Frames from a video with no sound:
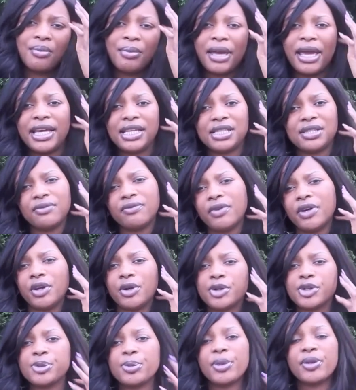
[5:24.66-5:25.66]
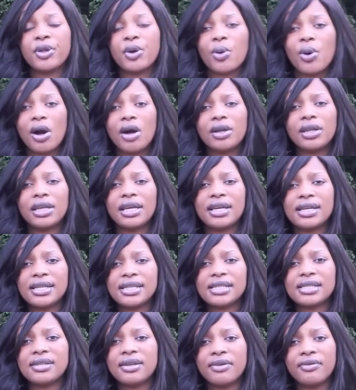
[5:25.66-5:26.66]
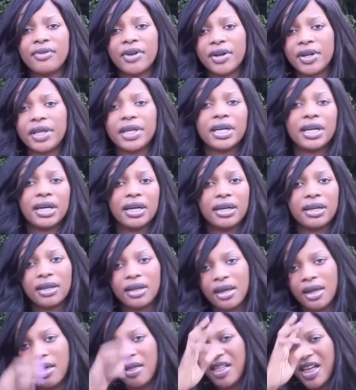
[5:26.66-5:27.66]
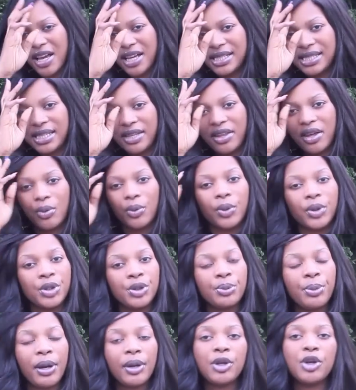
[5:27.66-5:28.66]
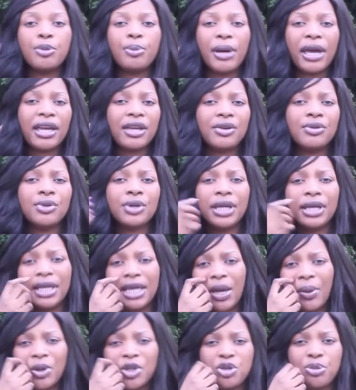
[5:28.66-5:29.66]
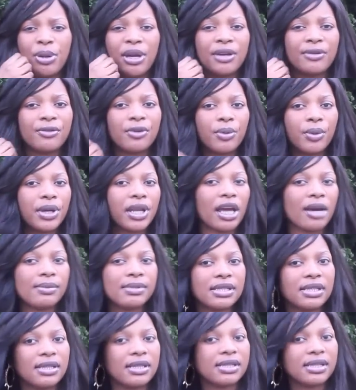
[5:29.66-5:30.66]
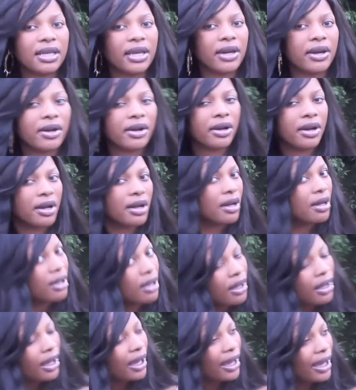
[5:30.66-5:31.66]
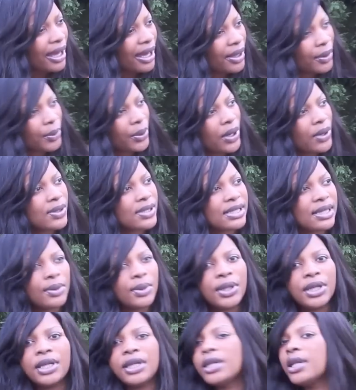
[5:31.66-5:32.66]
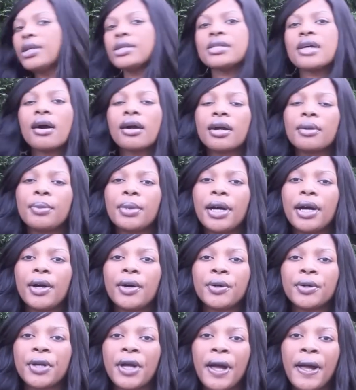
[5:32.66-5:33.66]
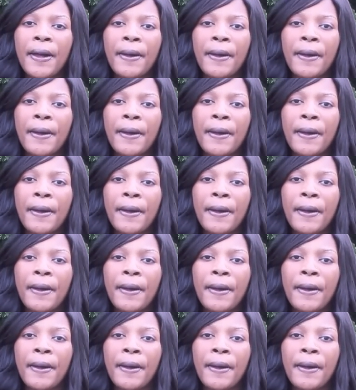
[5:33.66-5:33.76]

Asian vendors, but the quality is very good. I can say that when you pay, you get what you pay for when it comes to this hair. And what else I need to talk about?